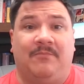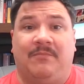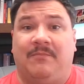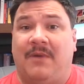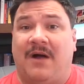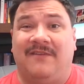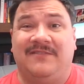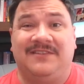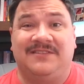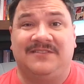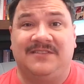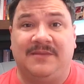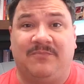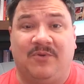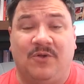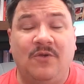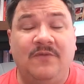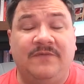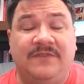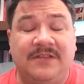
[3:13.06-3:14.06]
obviously
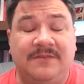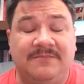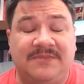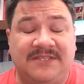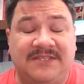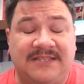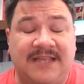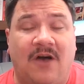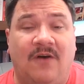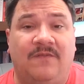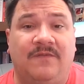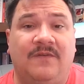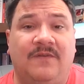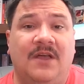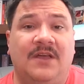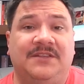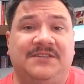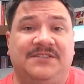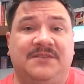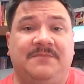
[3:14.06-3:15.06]
proved himself
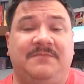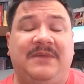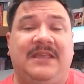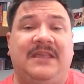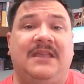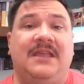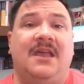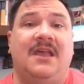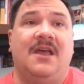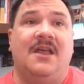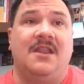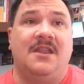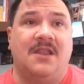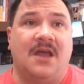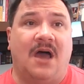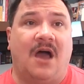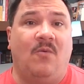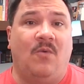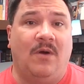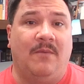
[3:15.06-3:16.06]
to be
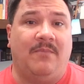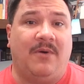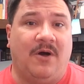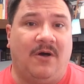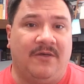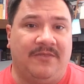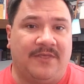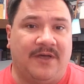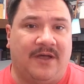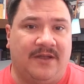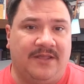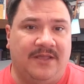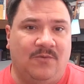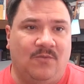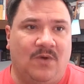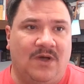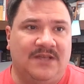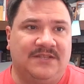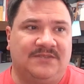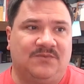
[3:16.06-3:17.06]
not what Paul thought he
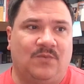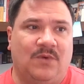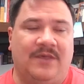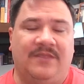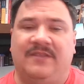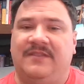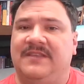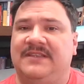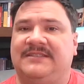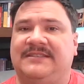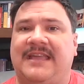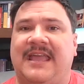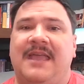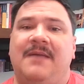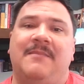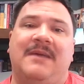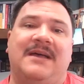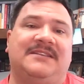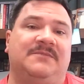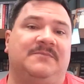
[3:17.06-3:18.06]
was. Whether this
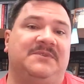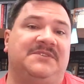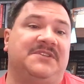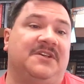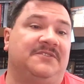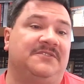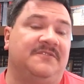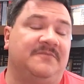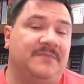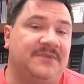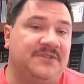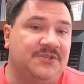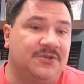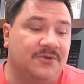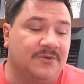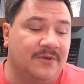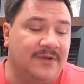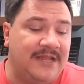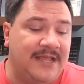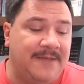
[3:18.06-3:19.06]
came as a result of
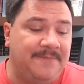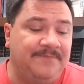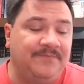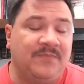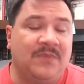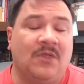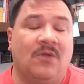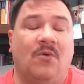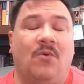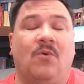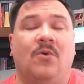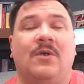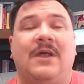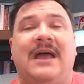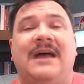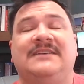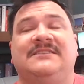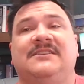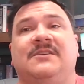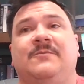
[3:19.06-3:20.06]
maturity, or
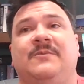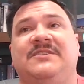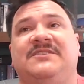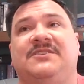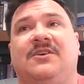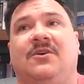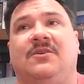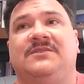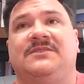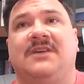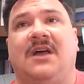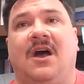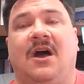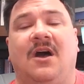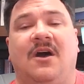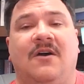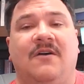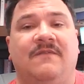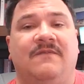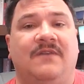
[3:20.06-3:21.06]
as a result
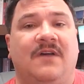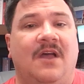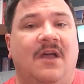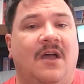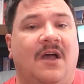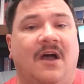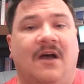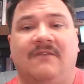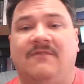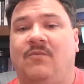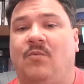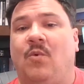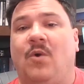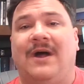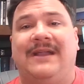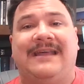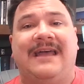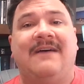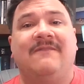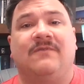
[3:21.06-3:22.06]
of, of
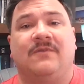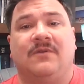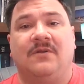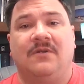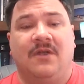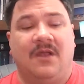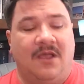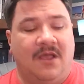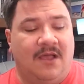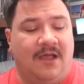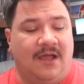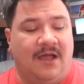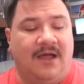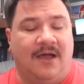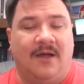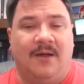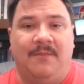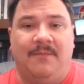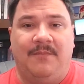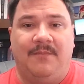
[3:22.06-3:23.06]
whatever,
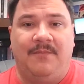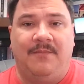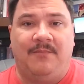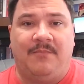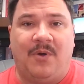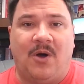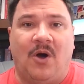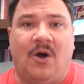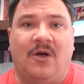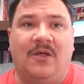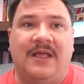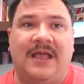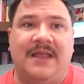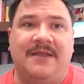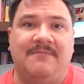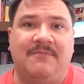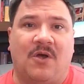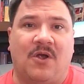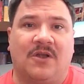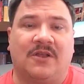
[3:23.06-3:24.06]
um, Paul
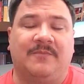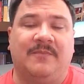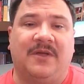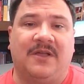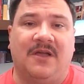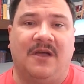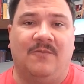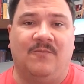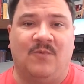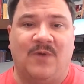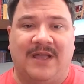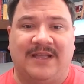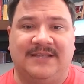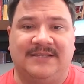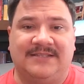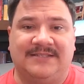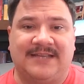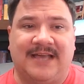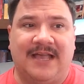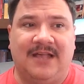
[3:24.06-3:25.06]
and Mark become
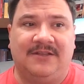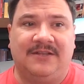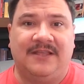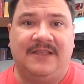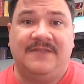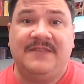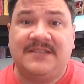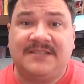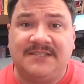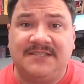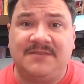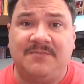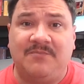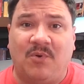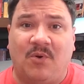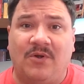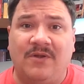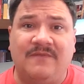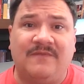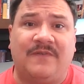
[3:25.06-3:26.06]
reconciled. This is
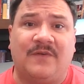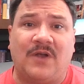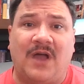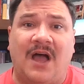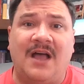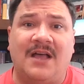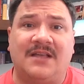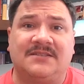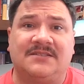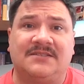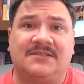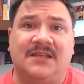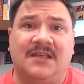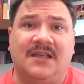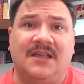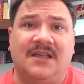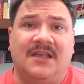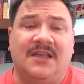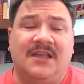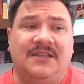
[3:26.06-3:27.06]
important for us.
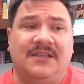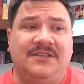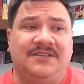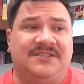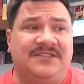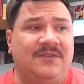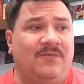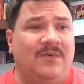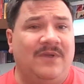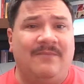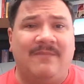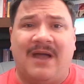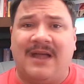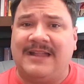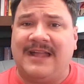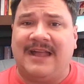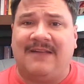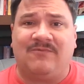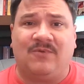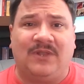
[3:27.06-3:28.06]
You see, we might
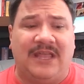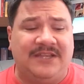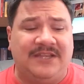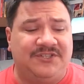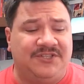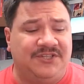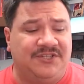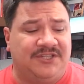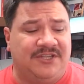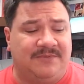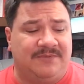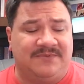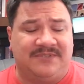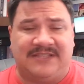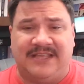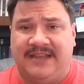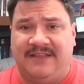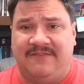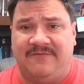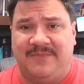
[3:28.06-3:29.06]
have relationships
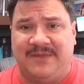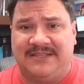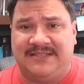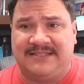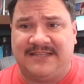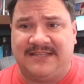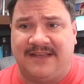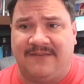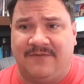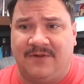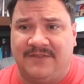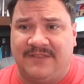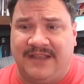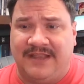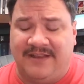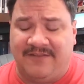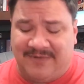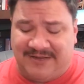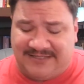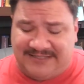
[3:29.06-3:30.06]
that have been severed, that
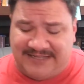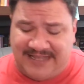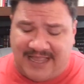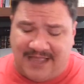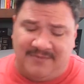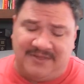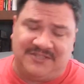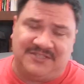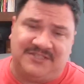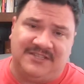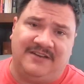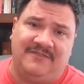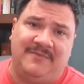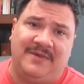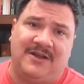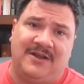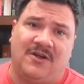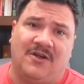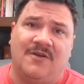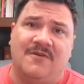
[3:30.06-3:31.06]
have been damaged, that have
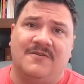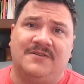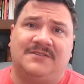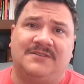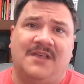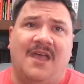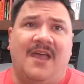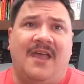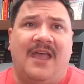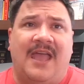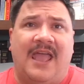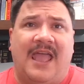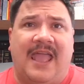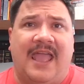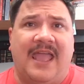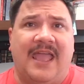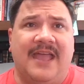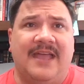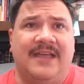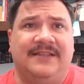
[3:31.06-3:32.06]
been hurt,
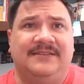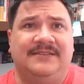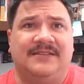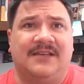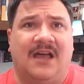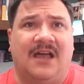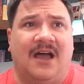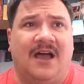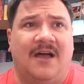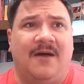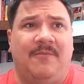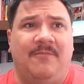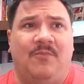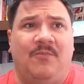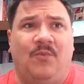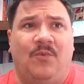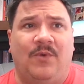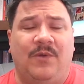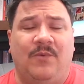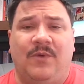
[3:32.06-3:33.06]
and uh,
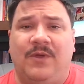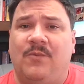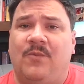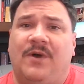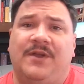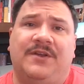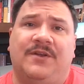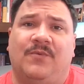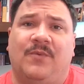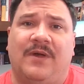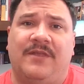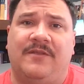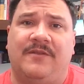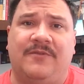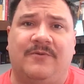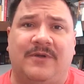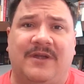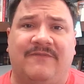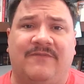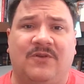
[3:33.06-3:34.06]
we, we wonder whether
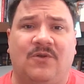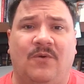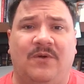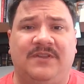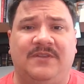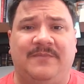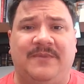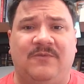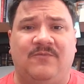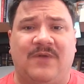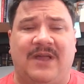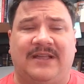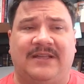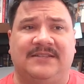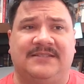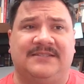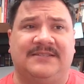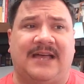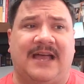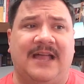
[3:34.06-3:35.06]
they're ever going to be
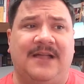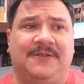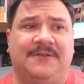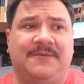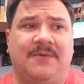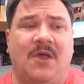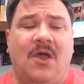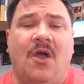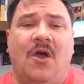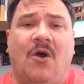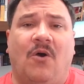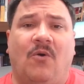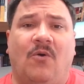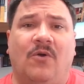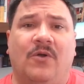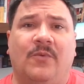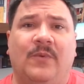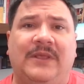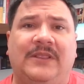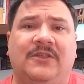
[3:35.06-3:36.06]
reconciled.
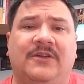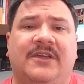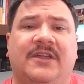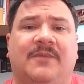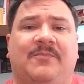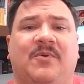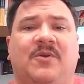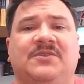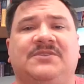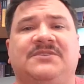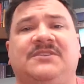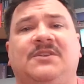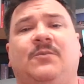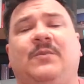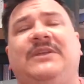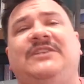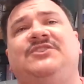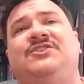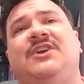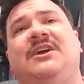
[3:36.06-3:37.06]
Or we look at a person and
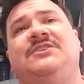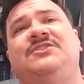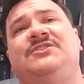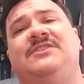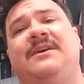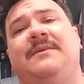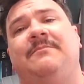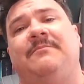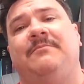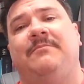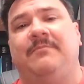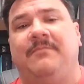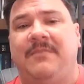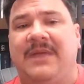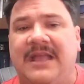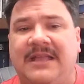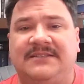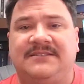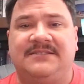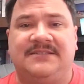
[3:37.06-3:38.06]
we judge them
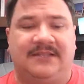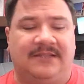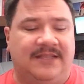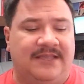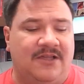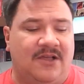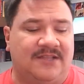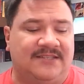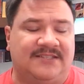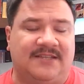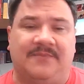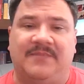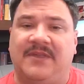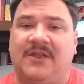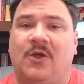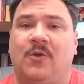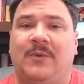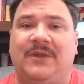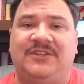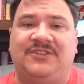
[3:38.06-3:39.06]
instantly on something,
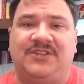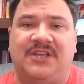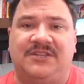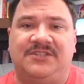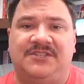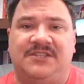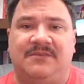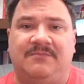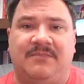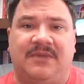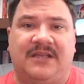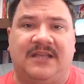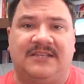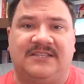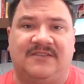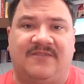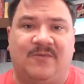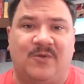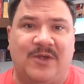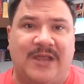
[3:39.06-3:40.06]
or we judge them because
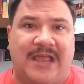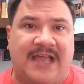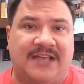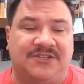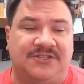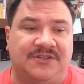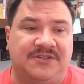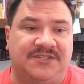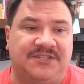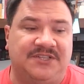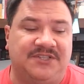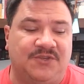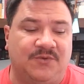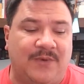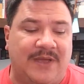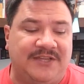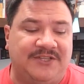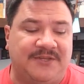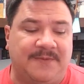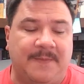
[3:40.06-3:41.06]
of a reaction or
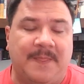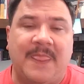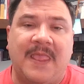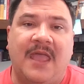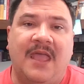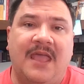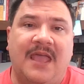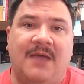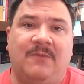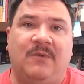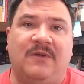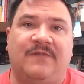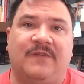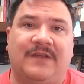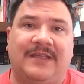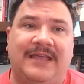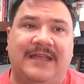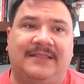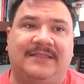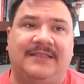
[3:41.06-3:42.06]
situation, and we
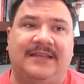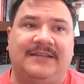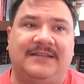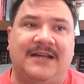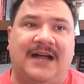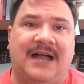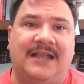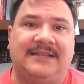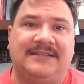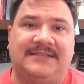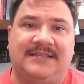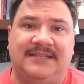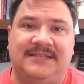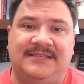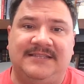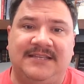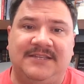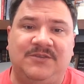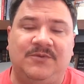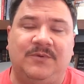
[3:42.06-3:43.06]
forget that God is
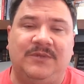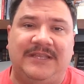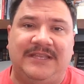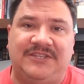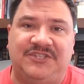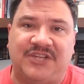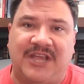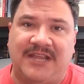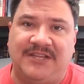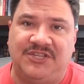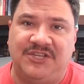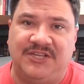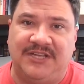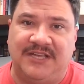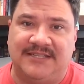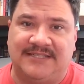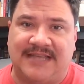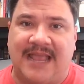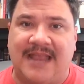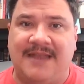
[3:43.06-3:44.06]
continually changing
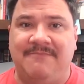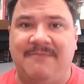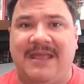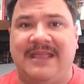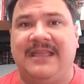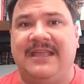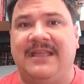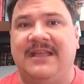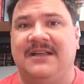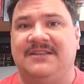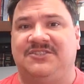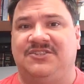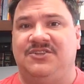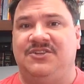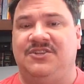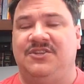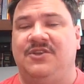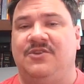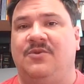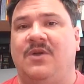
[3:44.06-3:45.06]
us and making us
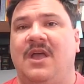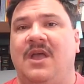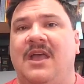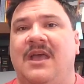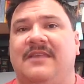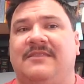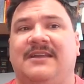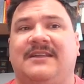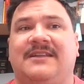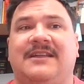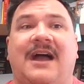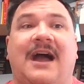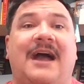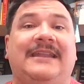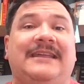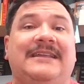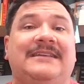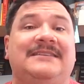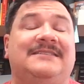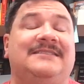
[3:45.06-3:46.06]
new, that God
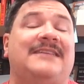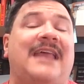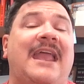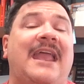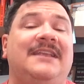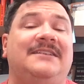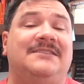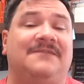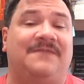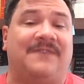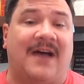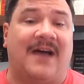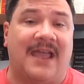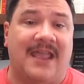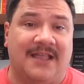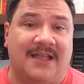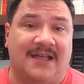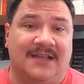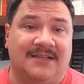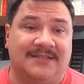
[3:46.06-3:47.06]
is
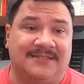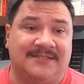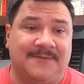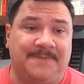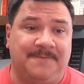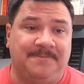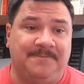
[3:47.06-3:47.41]
sanctifying us.